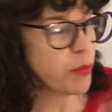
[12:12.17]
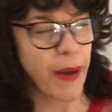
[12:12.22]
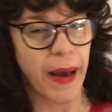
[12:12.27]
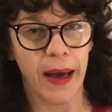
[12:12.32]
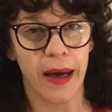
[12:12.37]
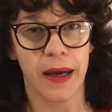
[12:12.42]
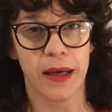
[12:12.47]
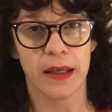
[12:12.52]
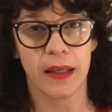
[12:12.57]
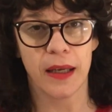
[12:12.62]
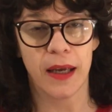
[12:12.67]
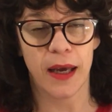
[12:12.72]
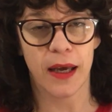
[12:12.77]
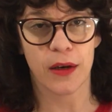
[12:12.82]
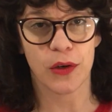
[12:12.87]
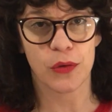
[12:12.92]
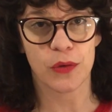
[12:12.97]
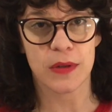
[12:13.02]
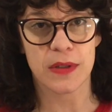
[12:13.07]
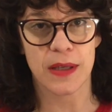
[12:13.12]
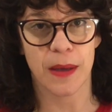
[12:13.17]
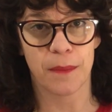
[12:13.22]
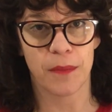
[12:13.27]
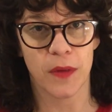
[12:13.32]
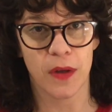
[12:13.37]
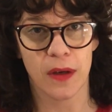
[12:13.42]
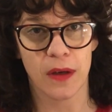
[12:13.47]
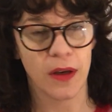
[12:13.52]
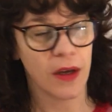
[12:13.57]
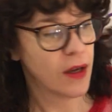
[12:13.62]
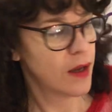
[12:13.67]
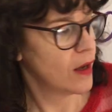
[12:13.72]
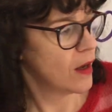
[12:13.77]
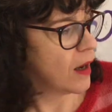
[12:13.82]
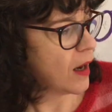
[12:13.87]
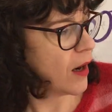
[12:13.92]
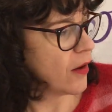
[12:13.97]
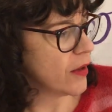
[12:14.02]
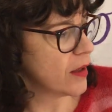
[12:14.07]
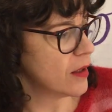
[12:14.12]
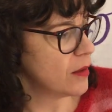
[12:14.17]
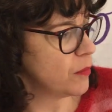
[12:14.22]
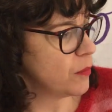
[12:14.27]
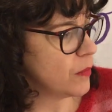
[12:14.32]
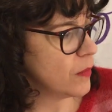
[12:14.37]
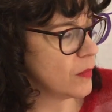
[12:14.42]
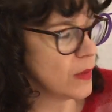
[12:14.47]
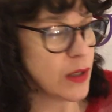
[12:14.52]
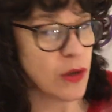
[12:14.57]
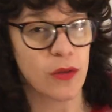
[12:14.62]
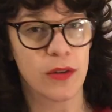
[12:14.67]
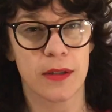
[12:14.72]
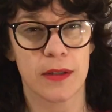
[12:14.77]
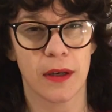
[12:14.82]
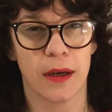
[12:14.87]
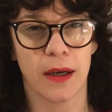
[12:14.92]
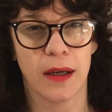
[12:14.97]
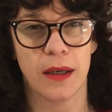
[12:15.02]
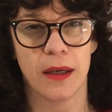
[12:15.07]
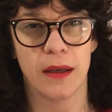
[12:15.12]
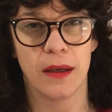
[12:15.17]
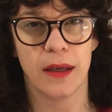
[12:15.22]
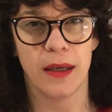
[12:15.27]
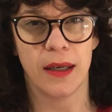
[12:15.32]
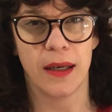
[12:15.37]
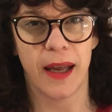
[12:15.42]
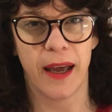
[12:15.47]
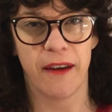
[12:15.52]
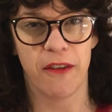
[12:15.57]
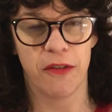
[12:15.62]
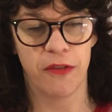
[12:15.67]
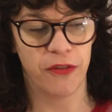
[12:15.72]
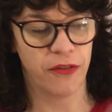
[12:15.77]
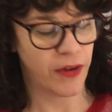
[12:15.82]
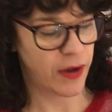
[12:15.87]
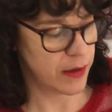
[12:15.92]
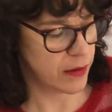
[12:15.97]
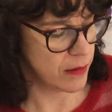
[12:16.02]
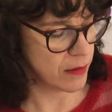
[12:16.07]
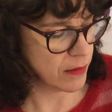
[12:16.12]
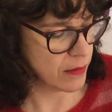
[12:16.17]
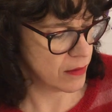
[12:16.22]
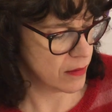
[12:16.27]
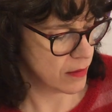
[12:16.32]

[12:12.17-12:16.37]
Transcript: party hat or something. I reckon he looks like he'd have fun.